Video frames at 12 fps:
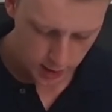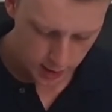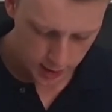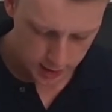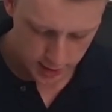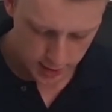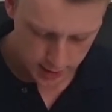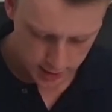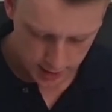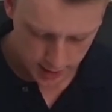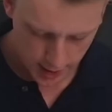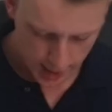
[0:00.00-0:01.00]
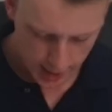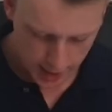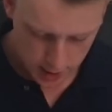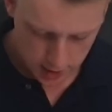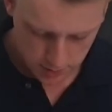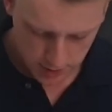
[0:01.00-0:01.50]
and then the
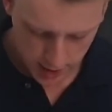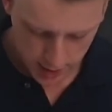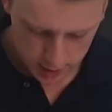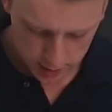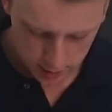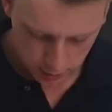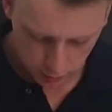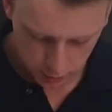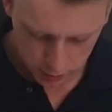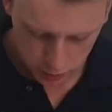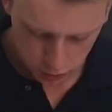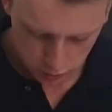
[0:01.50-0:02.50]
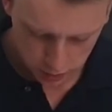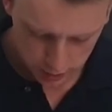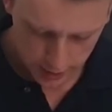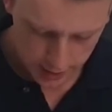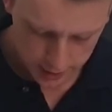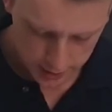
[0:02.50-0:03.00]
end bound is 3 on 2
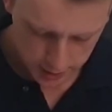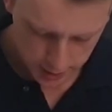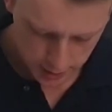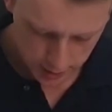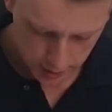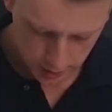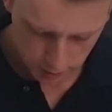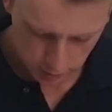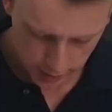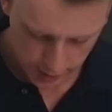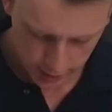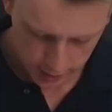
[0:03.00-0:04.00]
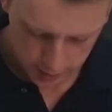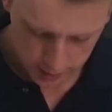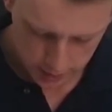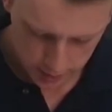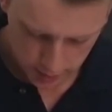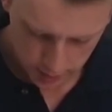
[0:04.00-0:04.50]
plus the
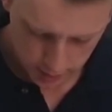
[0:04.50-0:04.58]
radius.